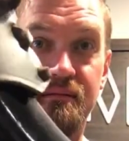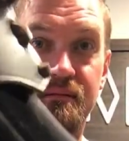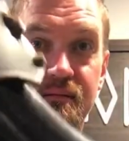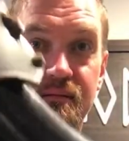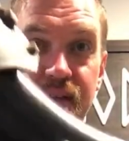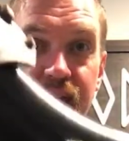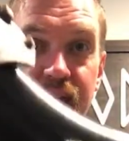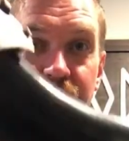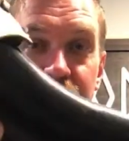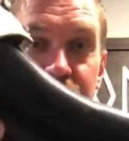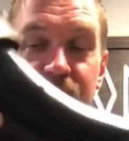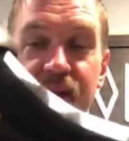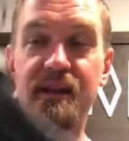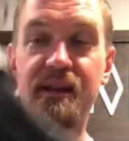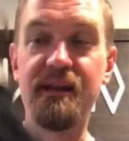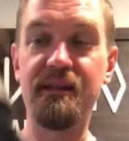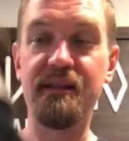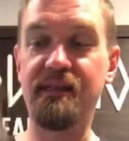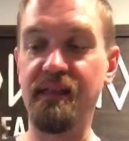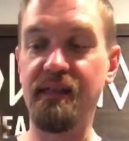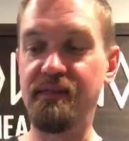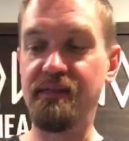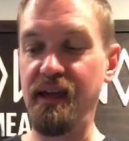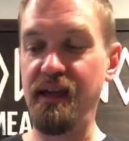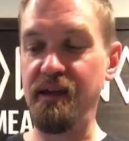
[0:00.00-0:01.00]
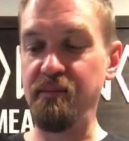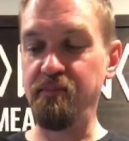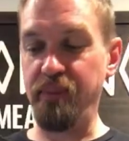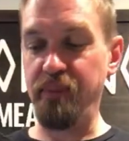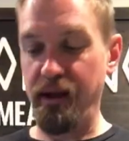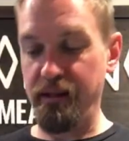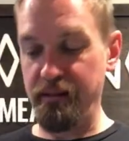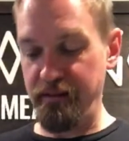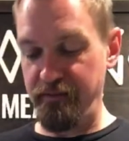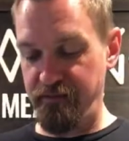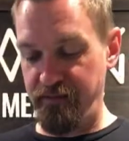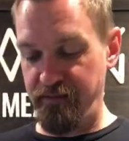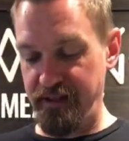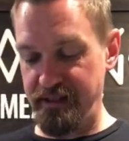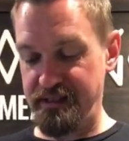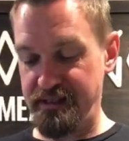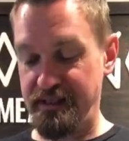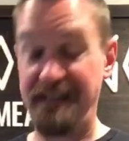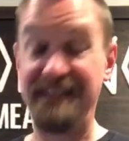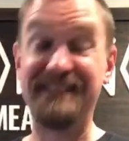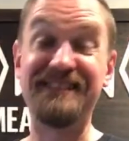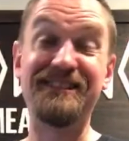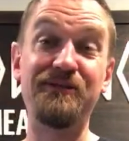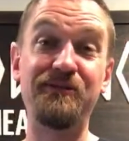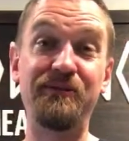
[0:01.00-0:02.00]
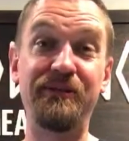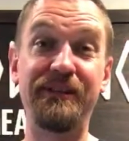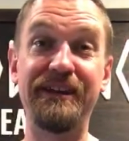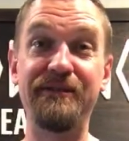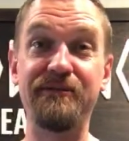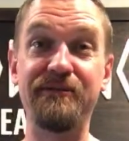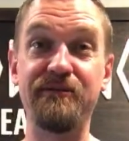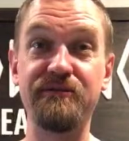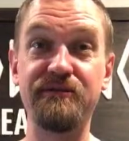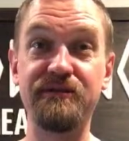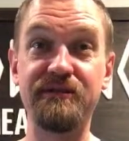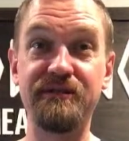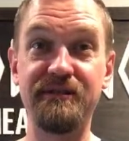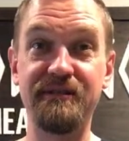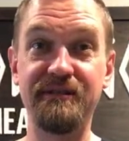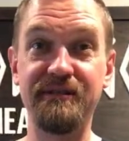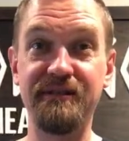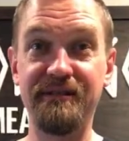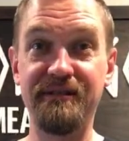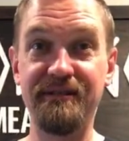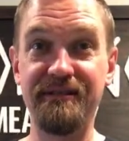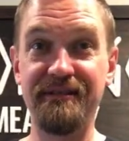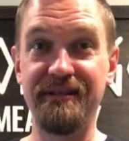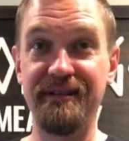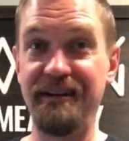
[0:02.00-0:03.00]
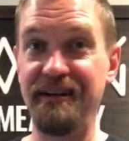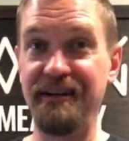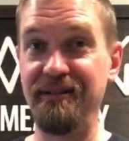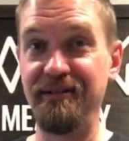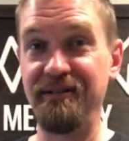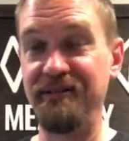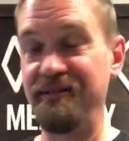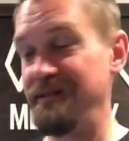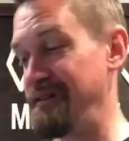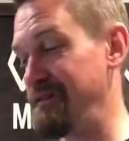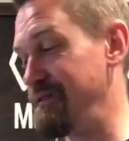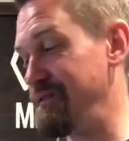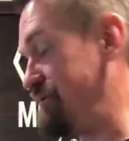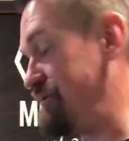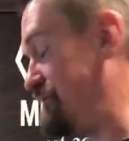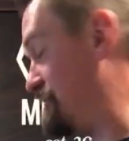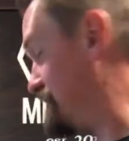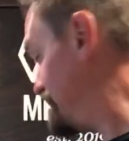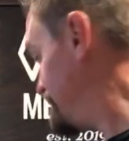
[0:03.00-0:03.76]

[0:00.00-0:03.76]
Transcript: I mean, the thing probably fits like 2 liters. I don't.